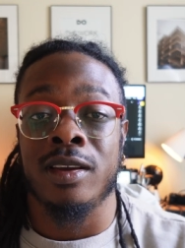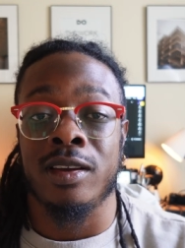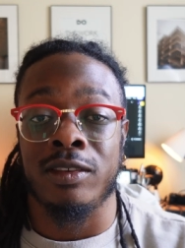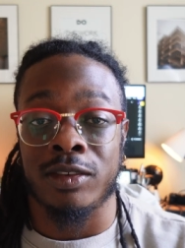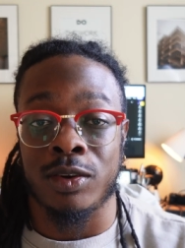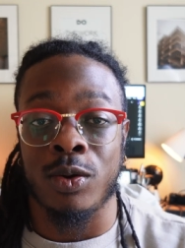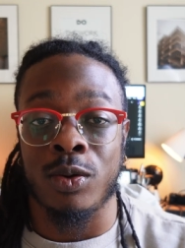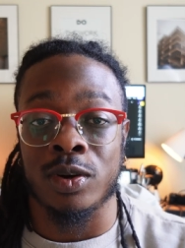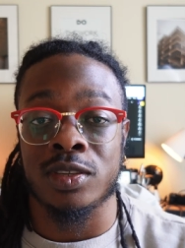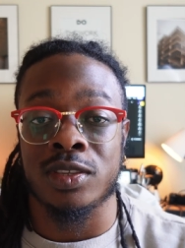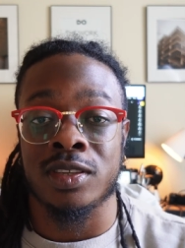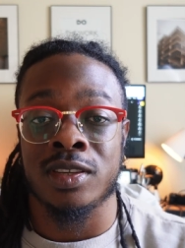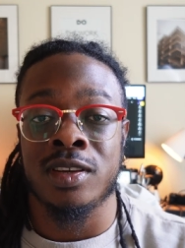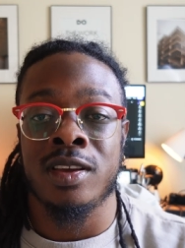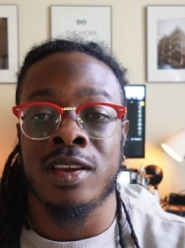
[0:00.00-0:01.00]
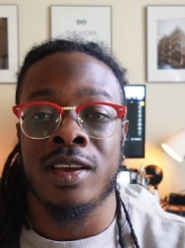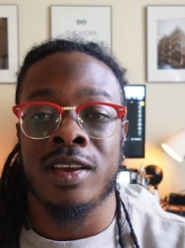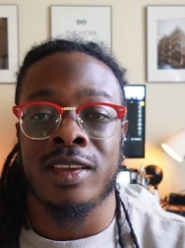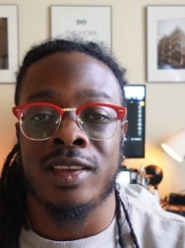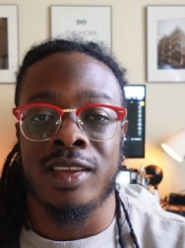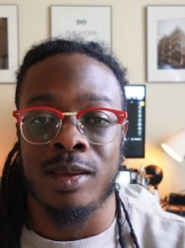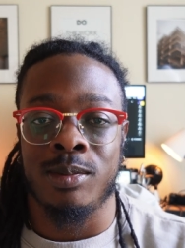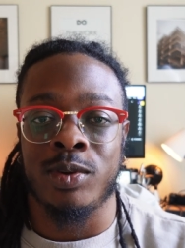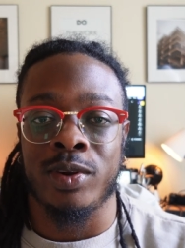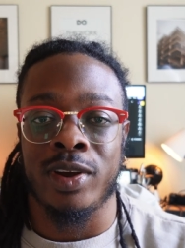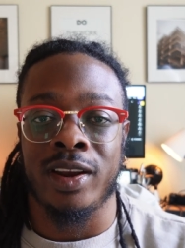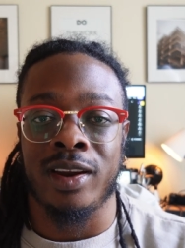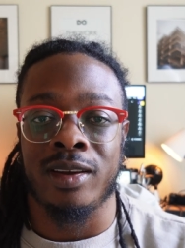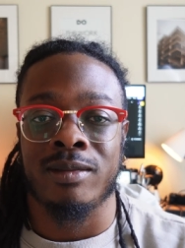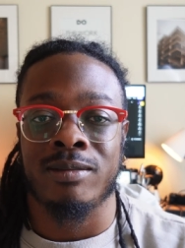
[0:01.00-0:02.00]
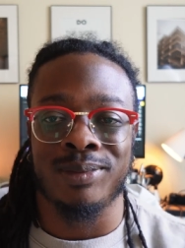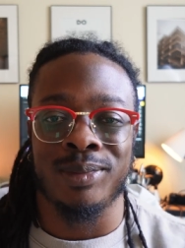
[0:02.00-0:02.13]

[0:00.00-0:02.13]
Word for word: and of course, keep creating.